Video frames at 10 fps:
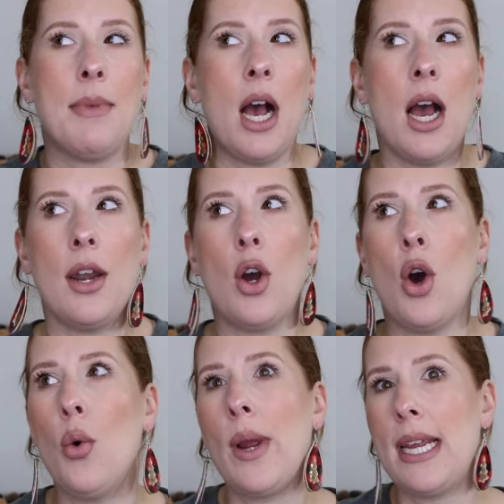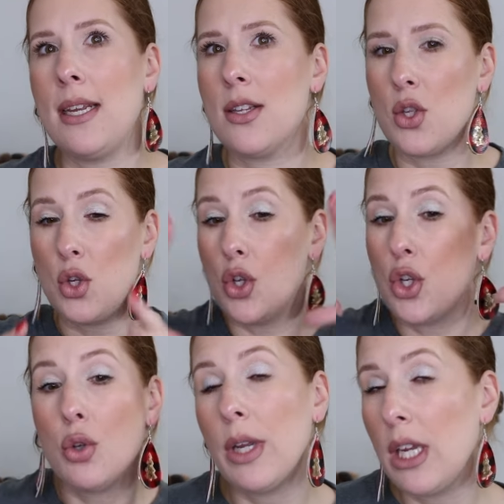not always
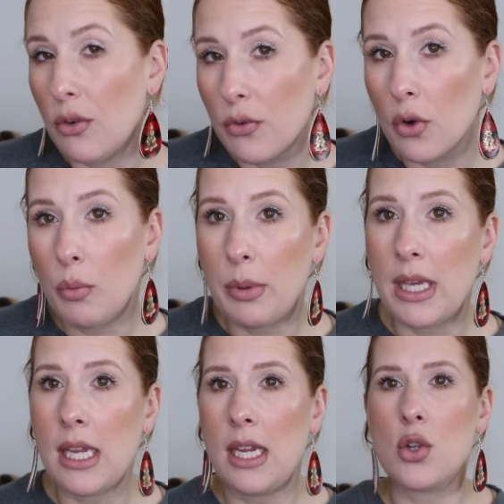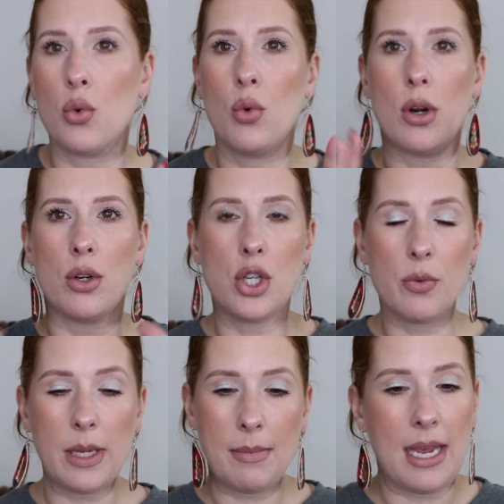doing a full beat or
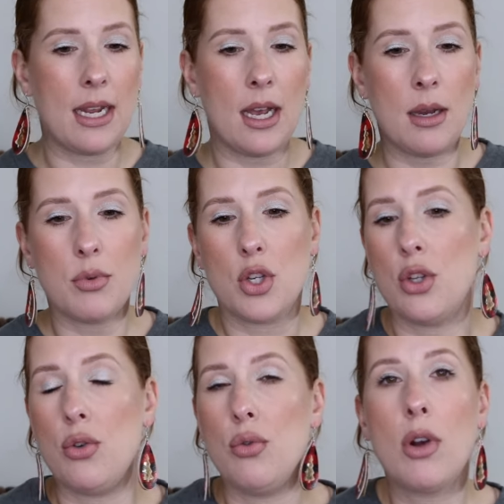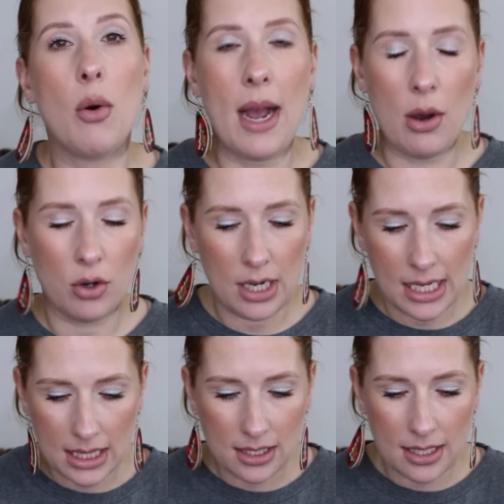doing makeup to go out or
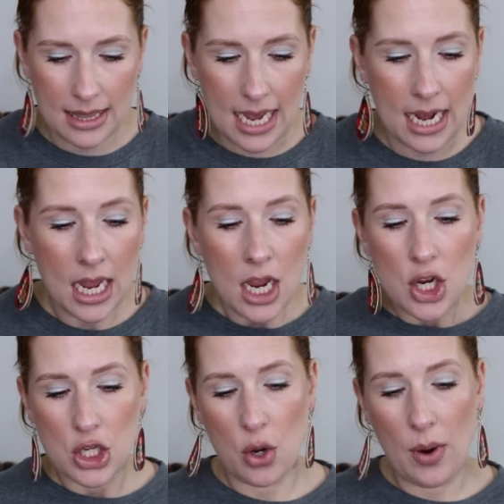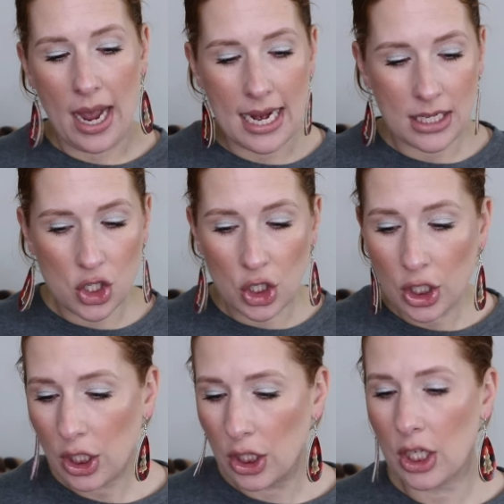anything like that. So I
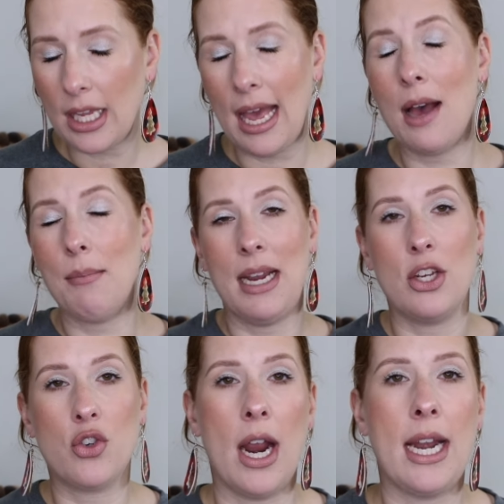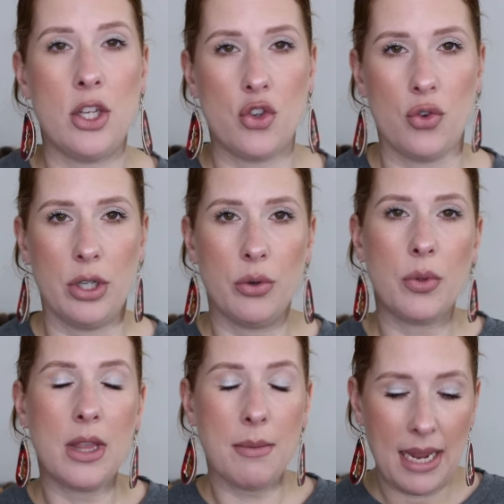took a look at my tried and
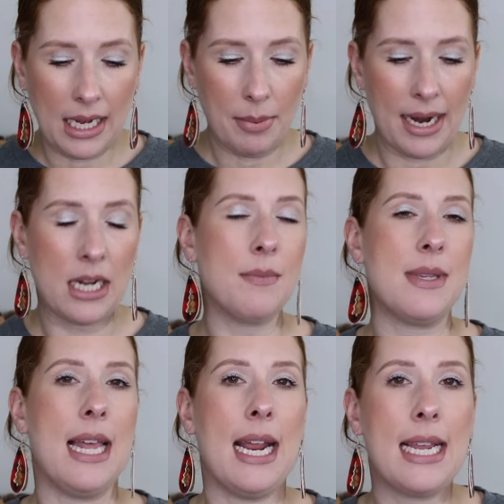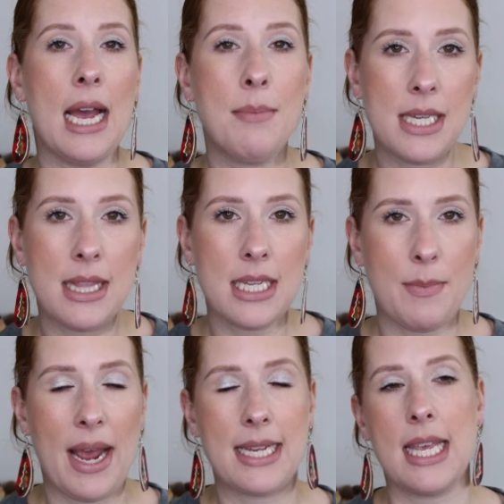true, the makeup items that I kept in this
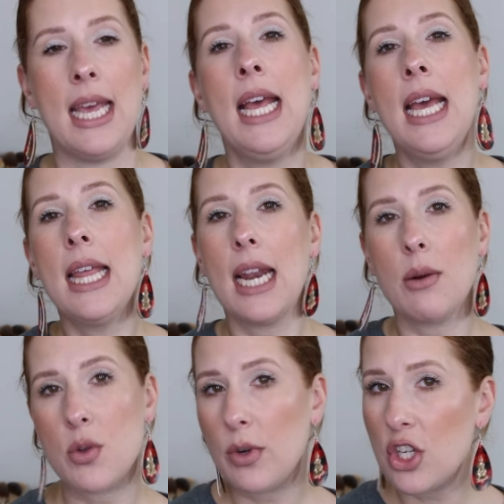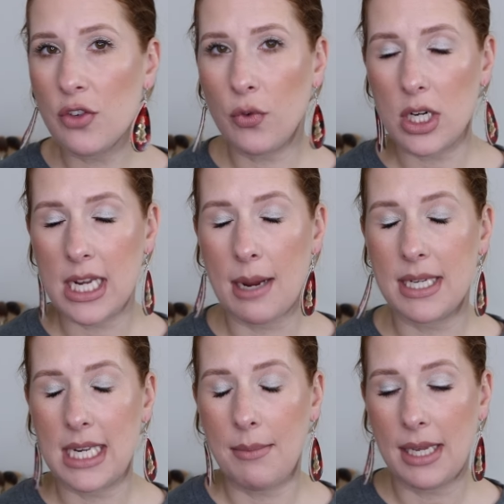basket that I was reaching for time
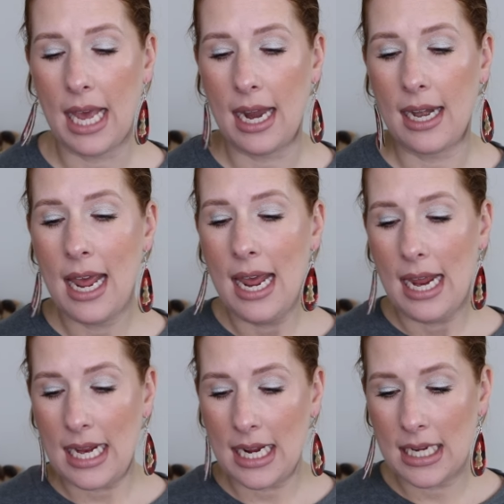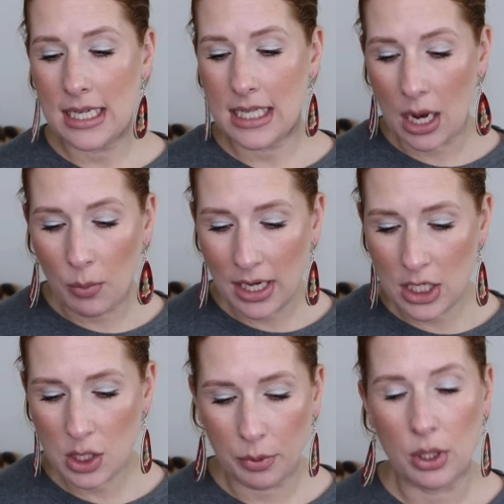and time again. And I
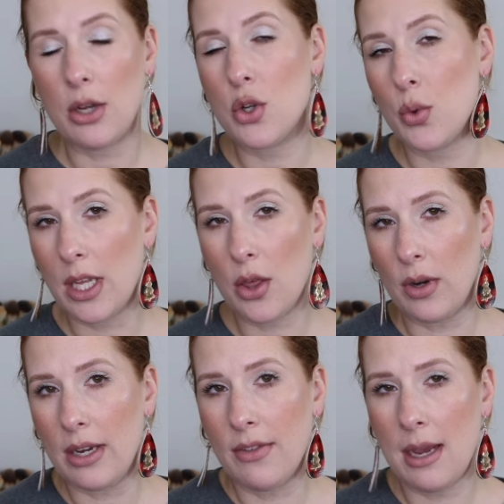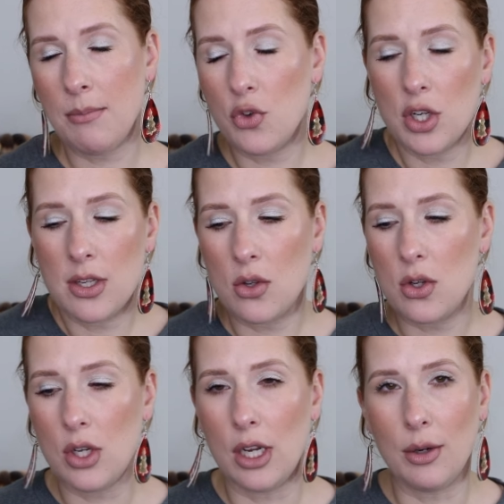wanted to pull out 23 of them,
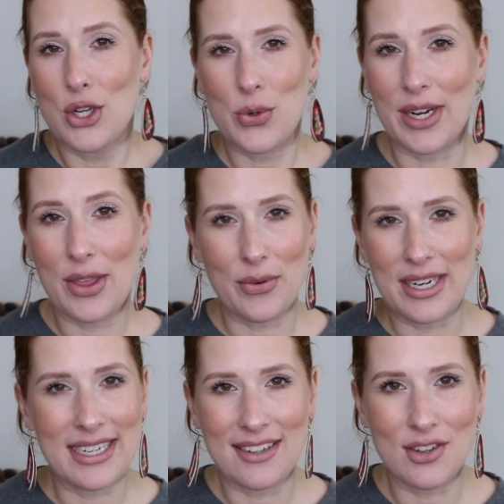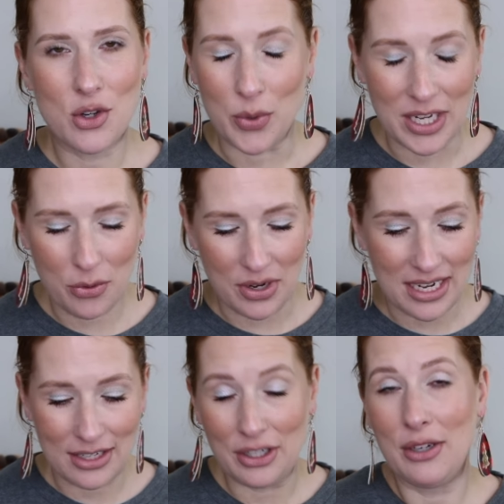just, you know, 23 and
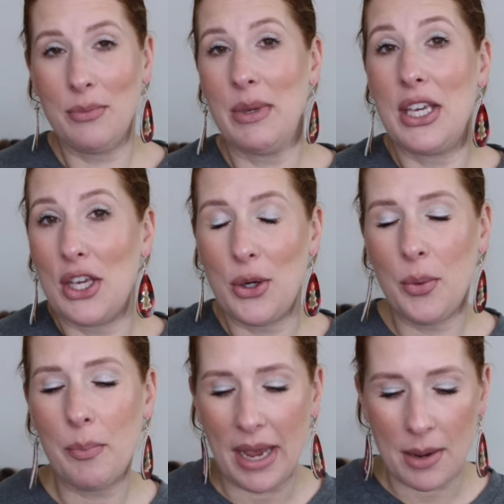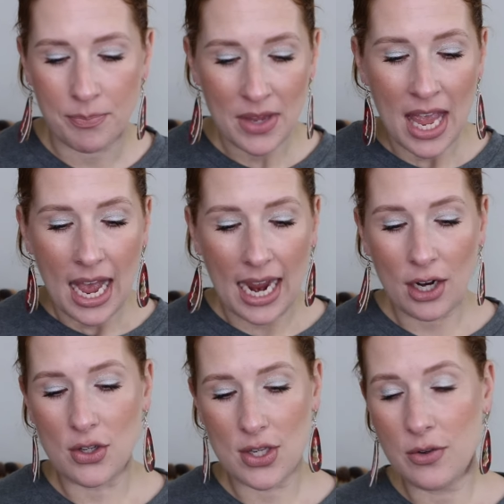23, you know, be cute. But I
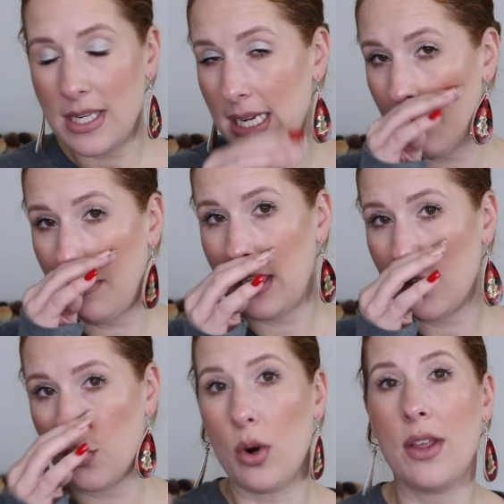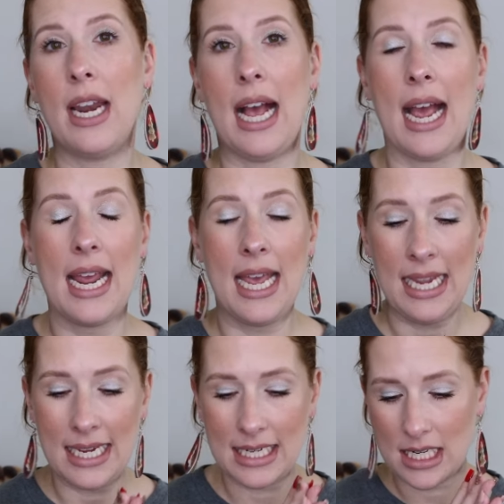also did make sure that I
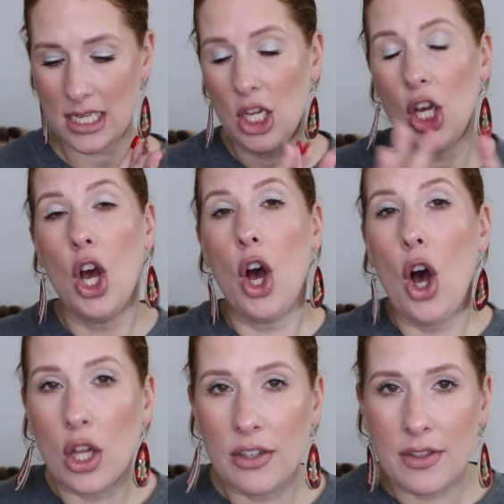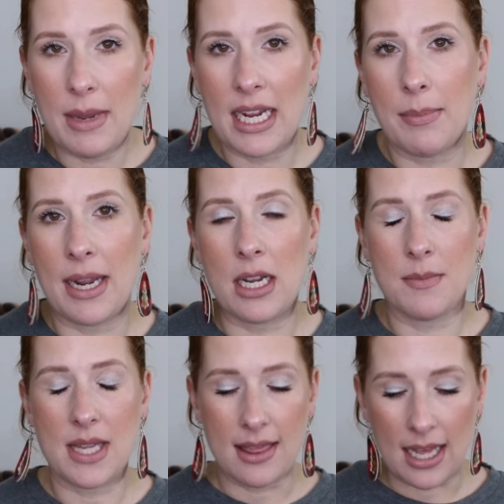hit all of the makeup
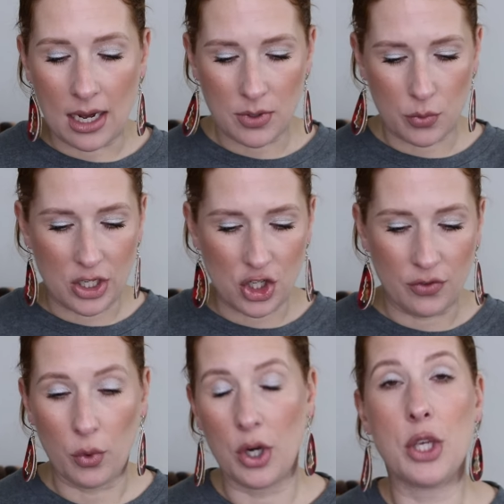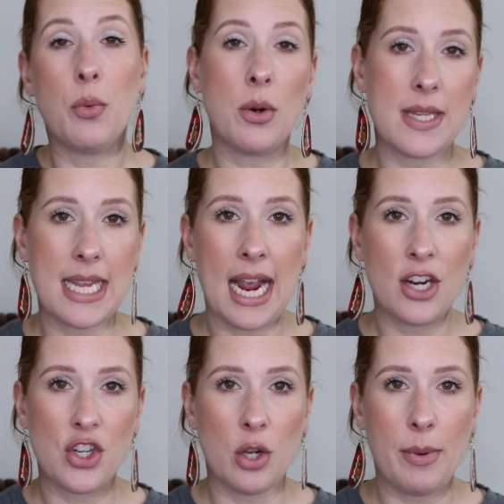items that I was reaching for. You won't see
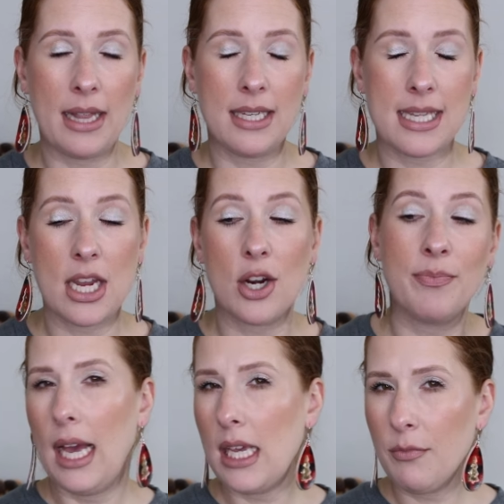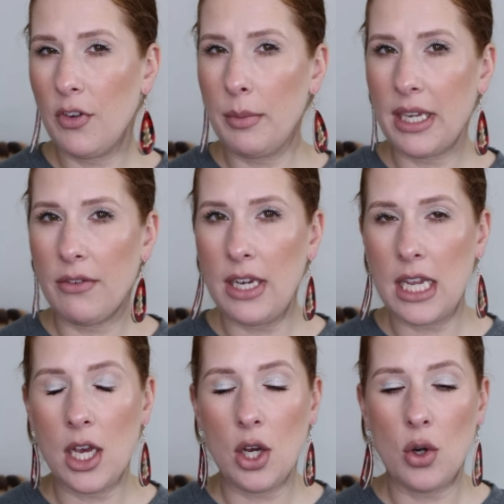eyeshadow palettes here. I am filming a
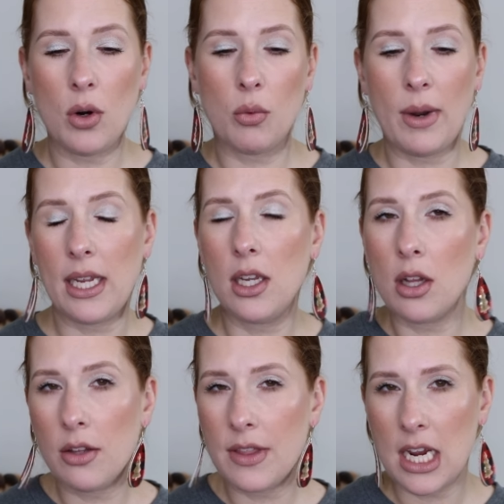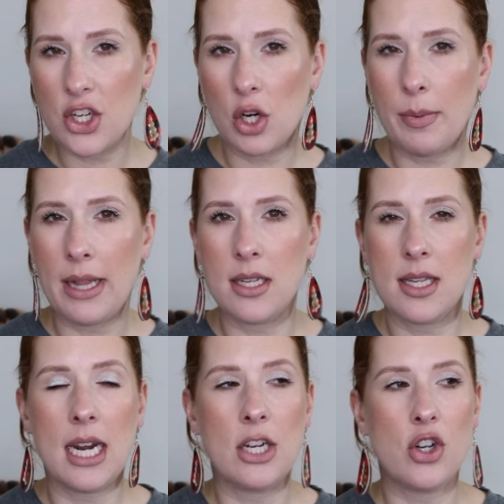video ranking all of the eyeshadow palettes
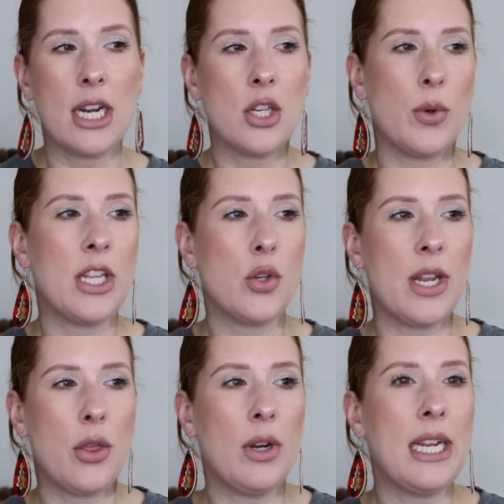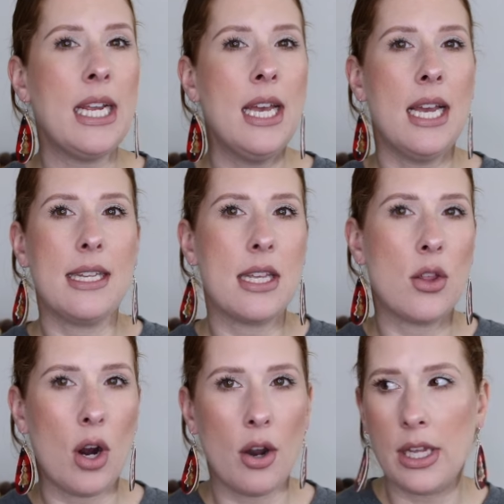that I tried in 2023. It's
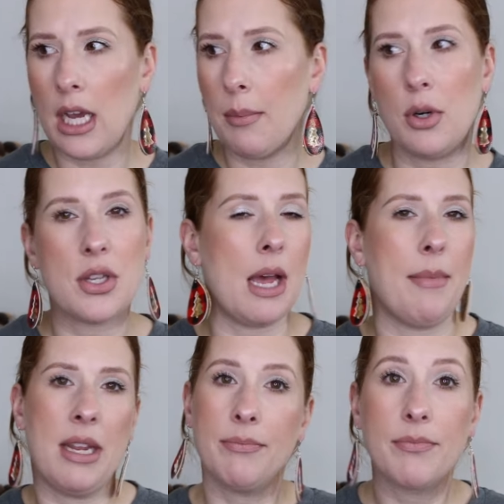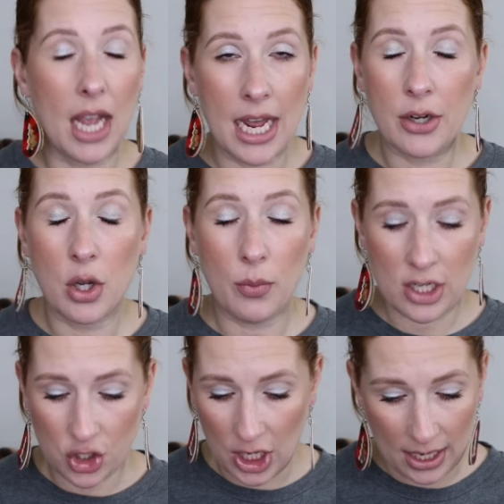either already up or it's coming. I don't know
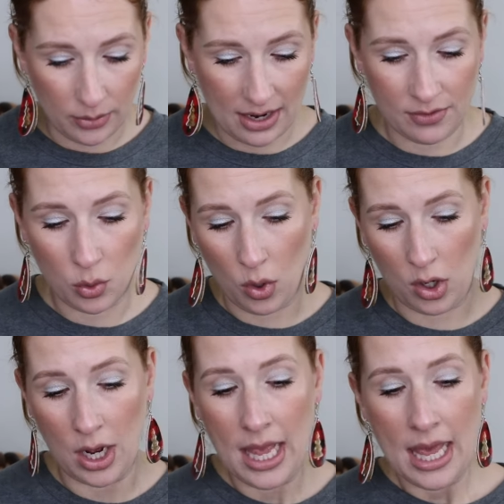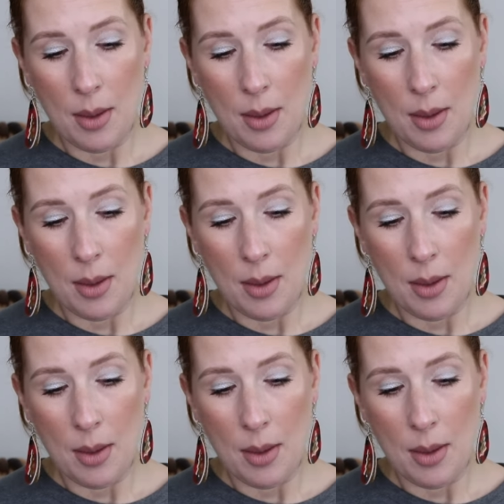which, I don't have an order.